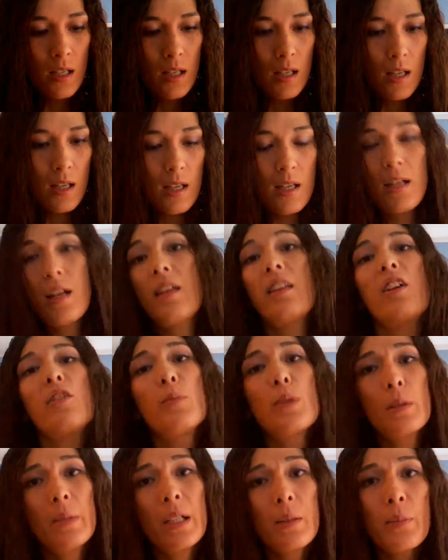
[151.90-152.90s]
And I love
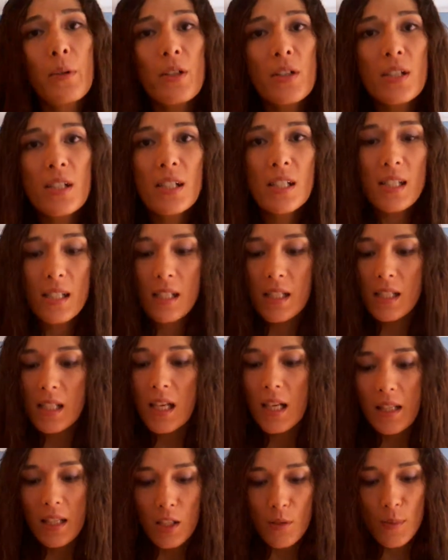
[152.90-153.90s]
mermaid books.
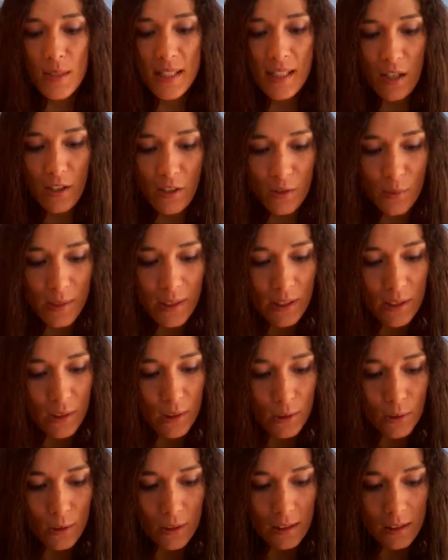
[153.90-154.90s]
This one sounds really
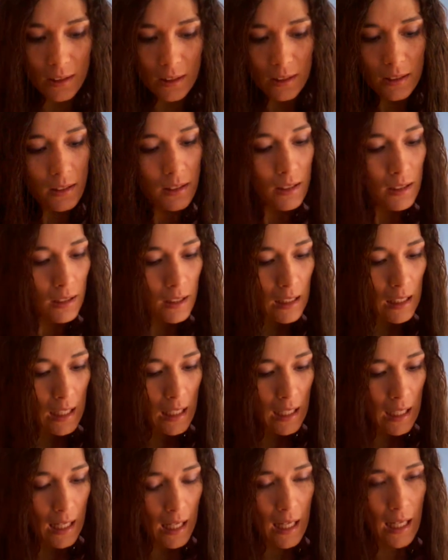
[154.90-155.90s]
cool.
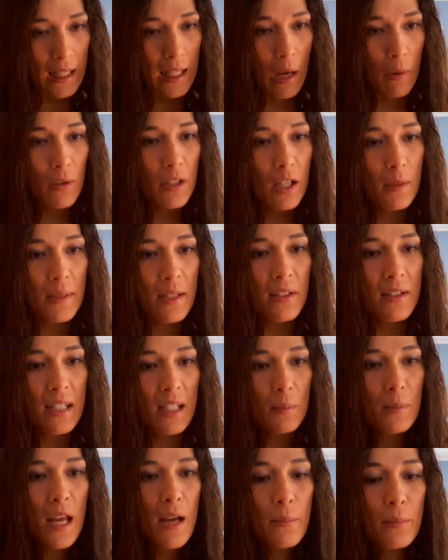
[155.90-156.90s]
And that one comes out in
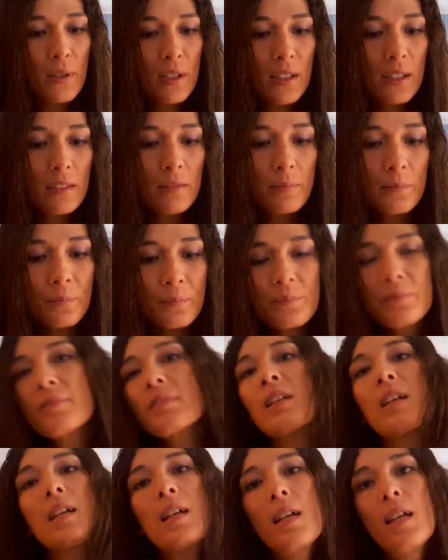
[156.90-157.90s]
September.
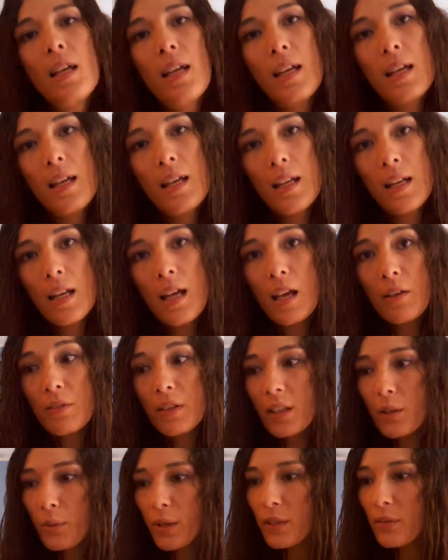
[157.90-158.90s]
And I
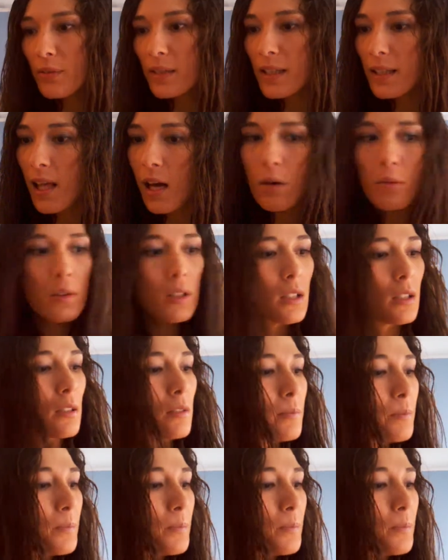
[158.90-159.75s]
really want to read that one.